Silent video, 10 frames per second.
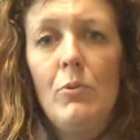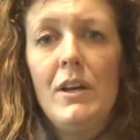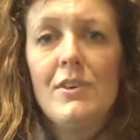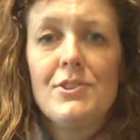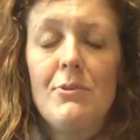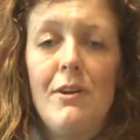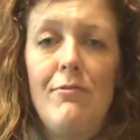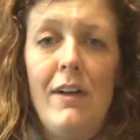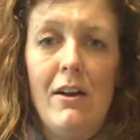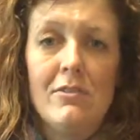We also
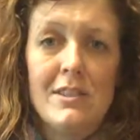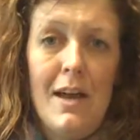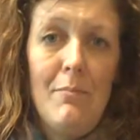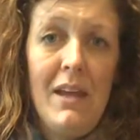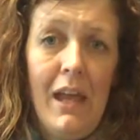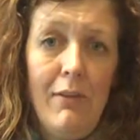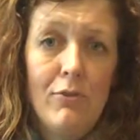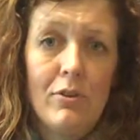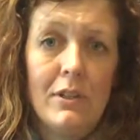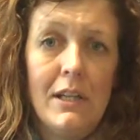have found that
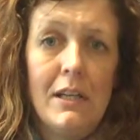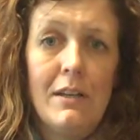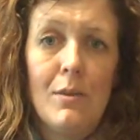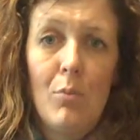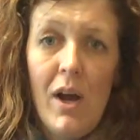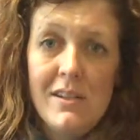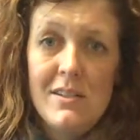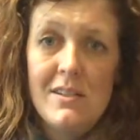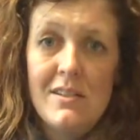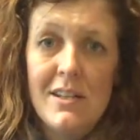behaviorally, the
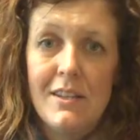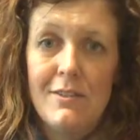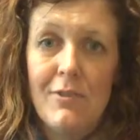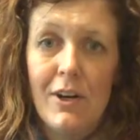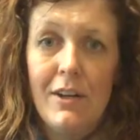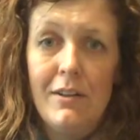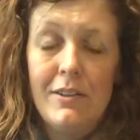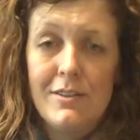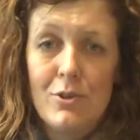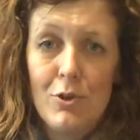processes that these
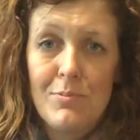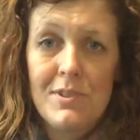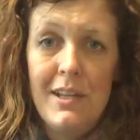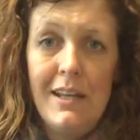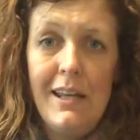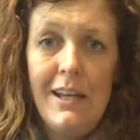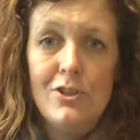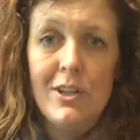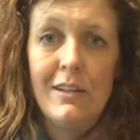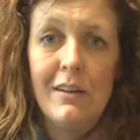various groups
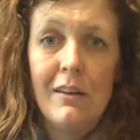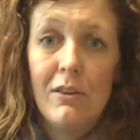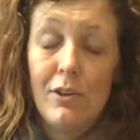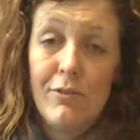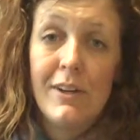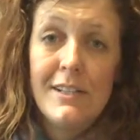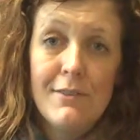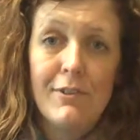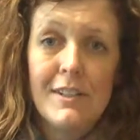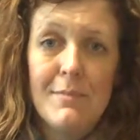engage in look very
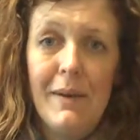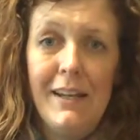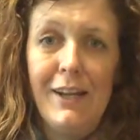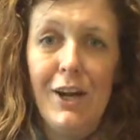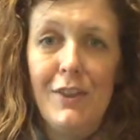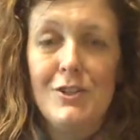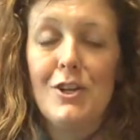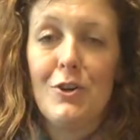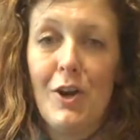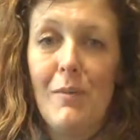different depending on the
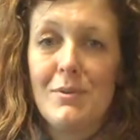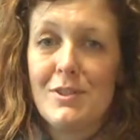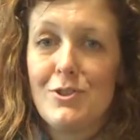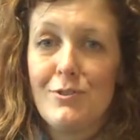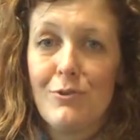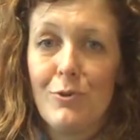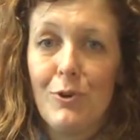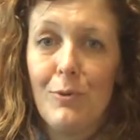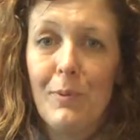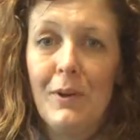gender composition of the
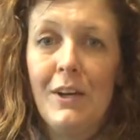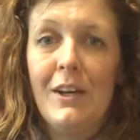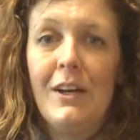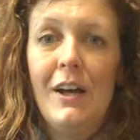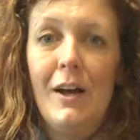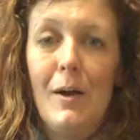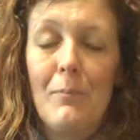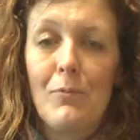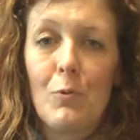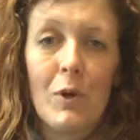group.
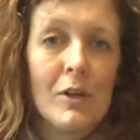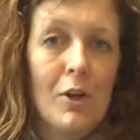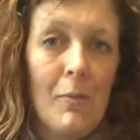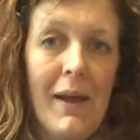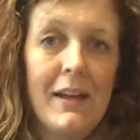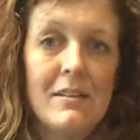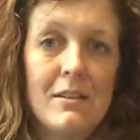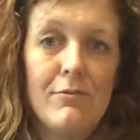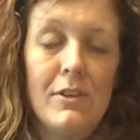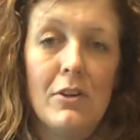We're going to go back into
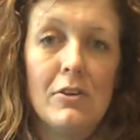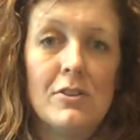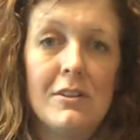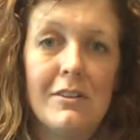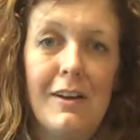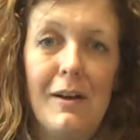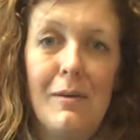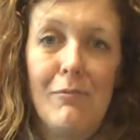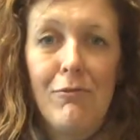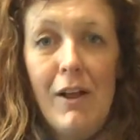the field world
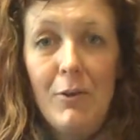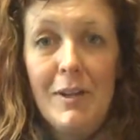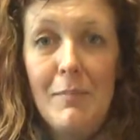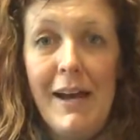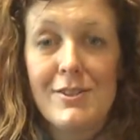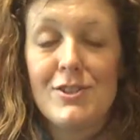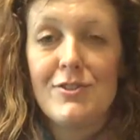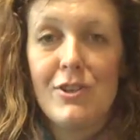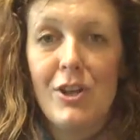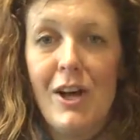following the passage
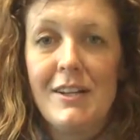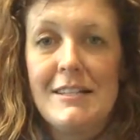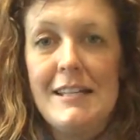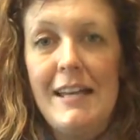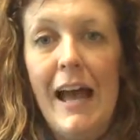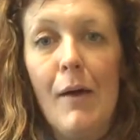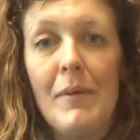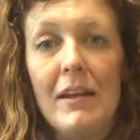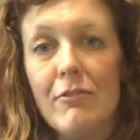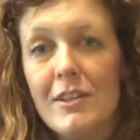of the law to see how
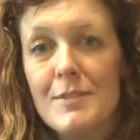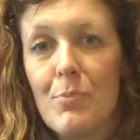many of these